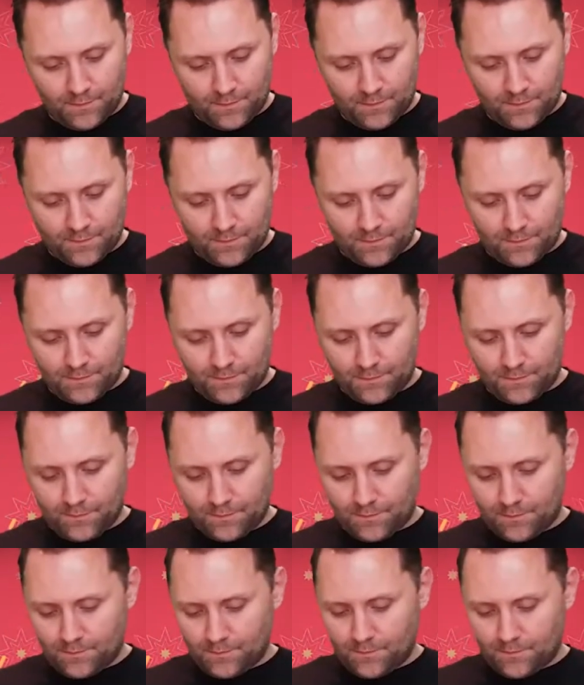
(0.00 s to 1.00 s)

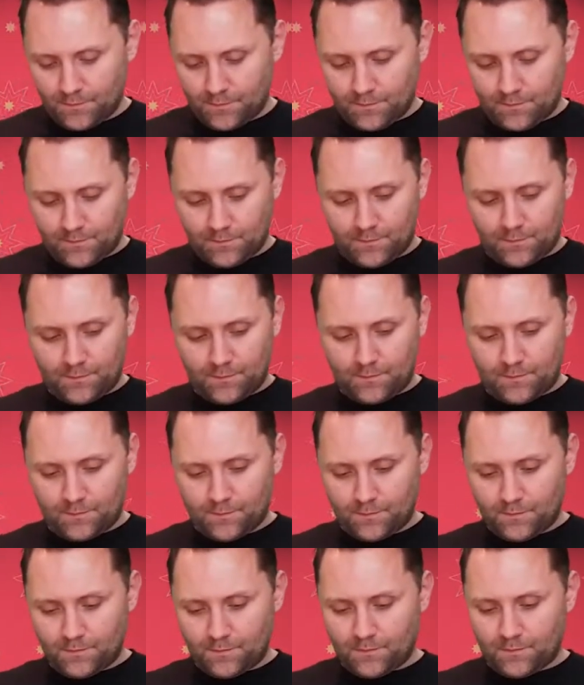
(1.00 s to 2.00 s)

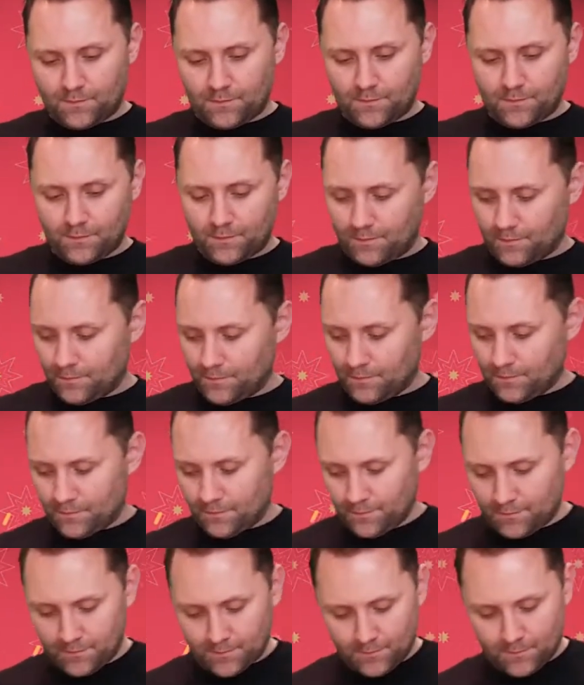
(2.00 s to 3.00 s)

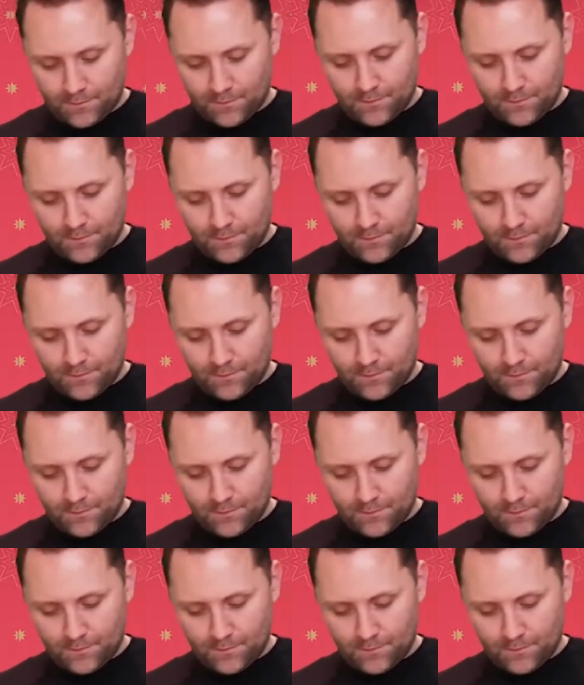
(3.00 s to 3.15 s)
This person isn't speaking.